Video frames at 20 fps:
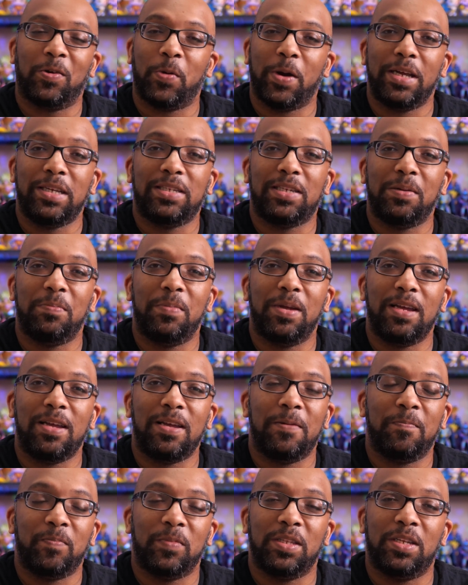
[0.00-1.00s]
crazy
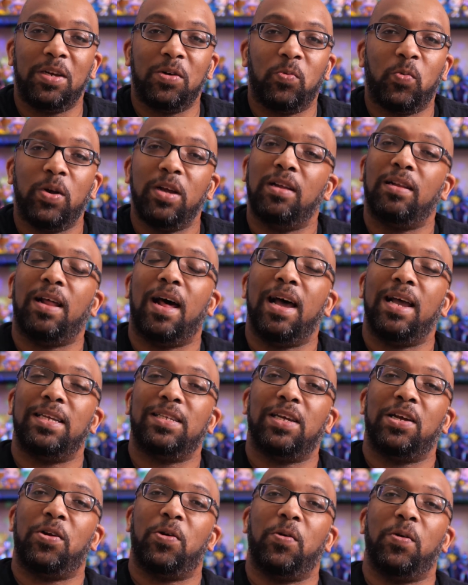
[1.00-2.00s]
me didn't realize
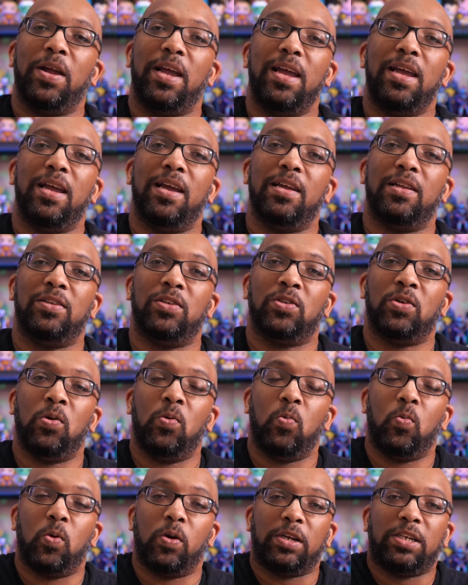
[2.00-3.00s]
that her hands
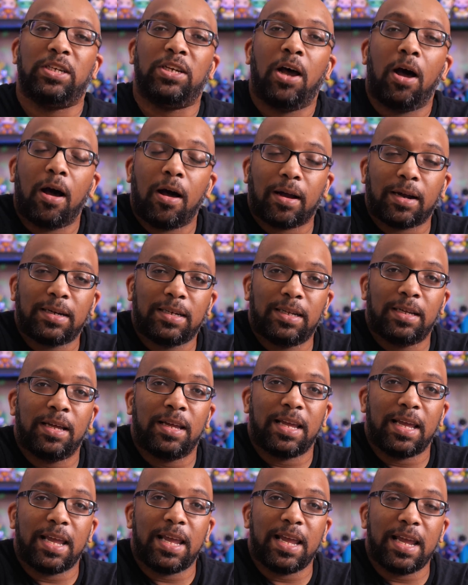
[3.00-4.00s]
were tucked
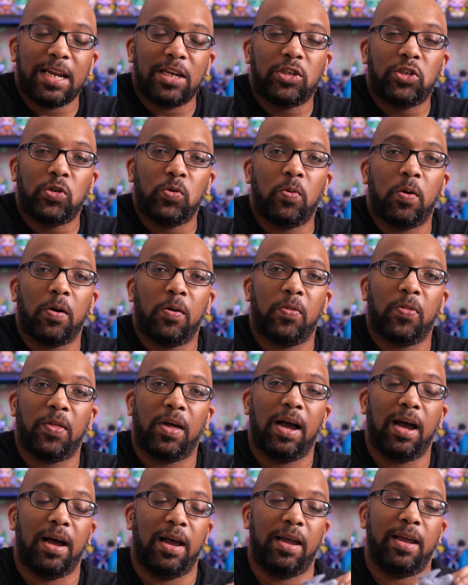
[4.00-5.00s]
into her
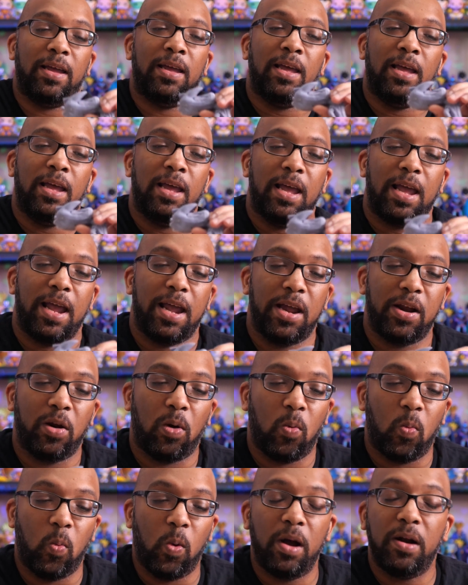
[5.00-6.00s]
thigh and
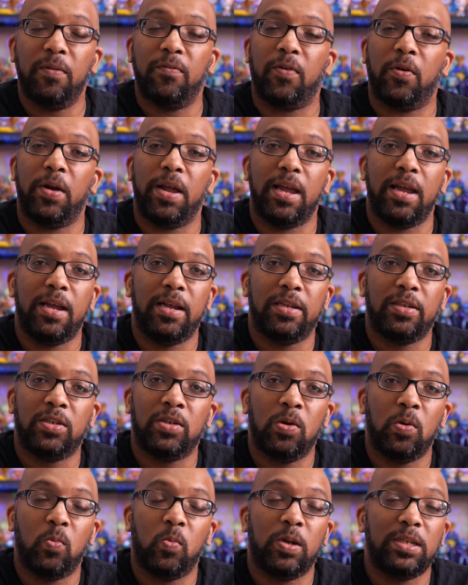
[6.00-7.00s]
one of her
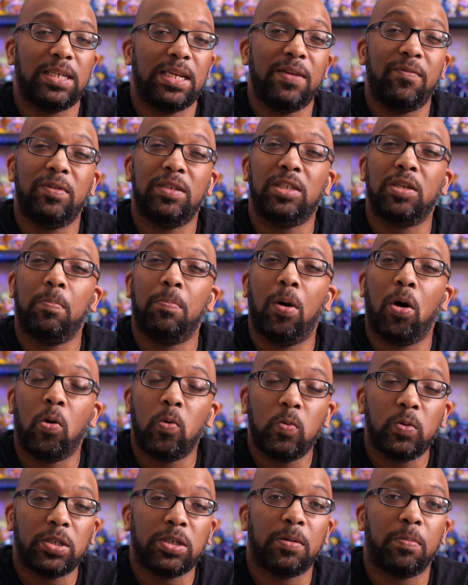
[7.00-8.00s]
hands wasn't even
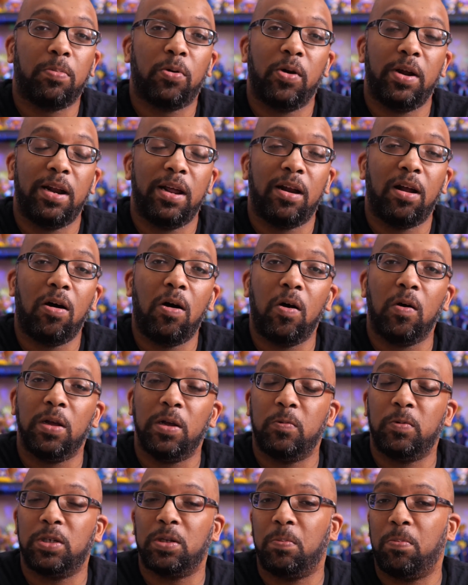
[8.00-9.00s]
supposed to print at all.
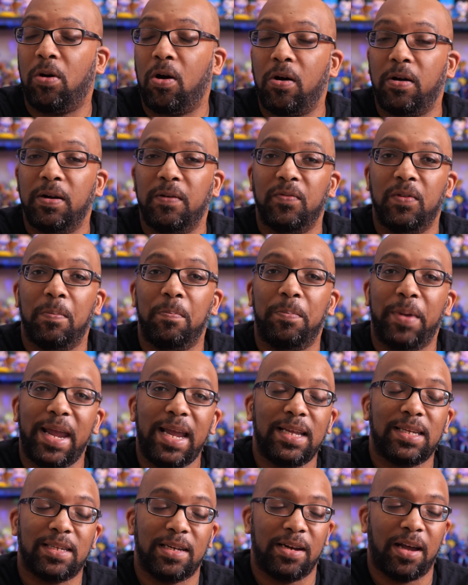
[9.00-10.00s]
It was a part of the
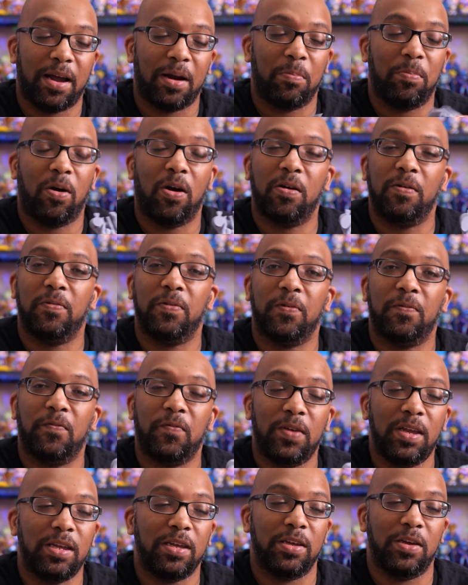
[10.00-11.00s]
base and not a part of the
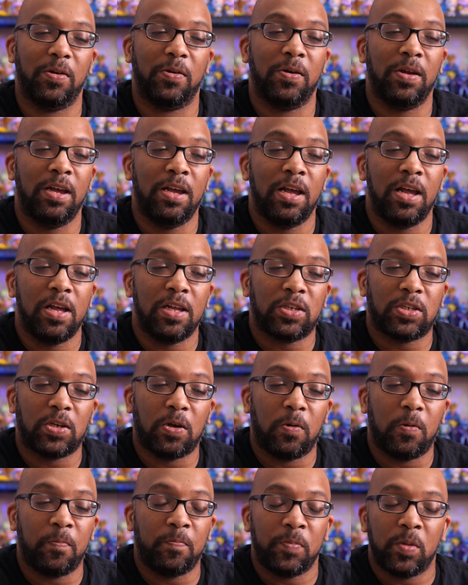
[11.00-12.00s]
figure.
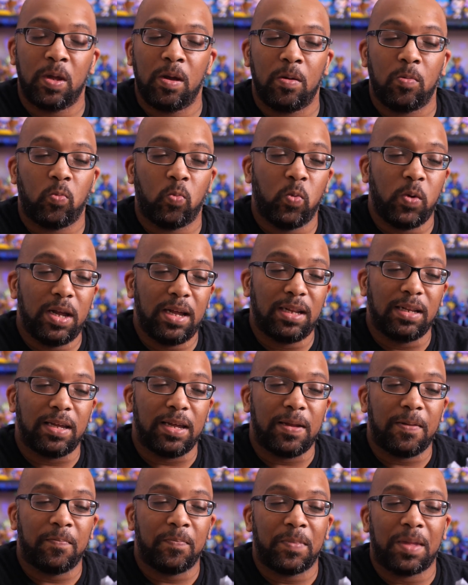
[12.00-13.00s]
So
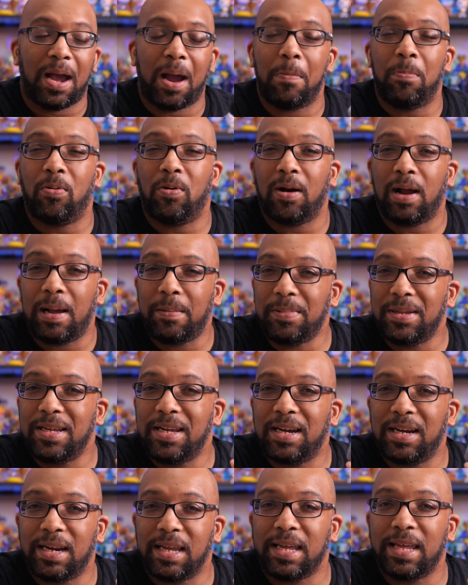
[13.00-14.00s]
really, I probably
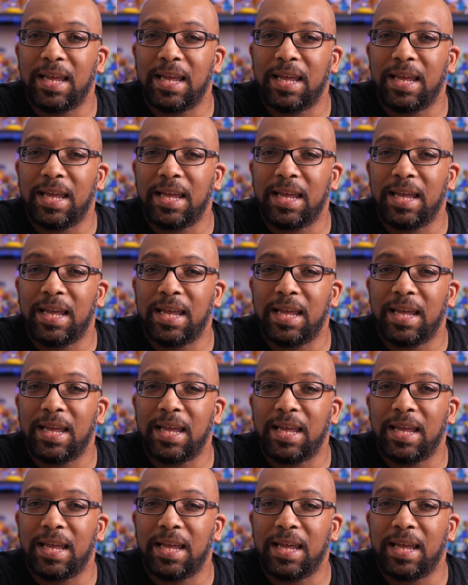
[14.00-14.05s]
could have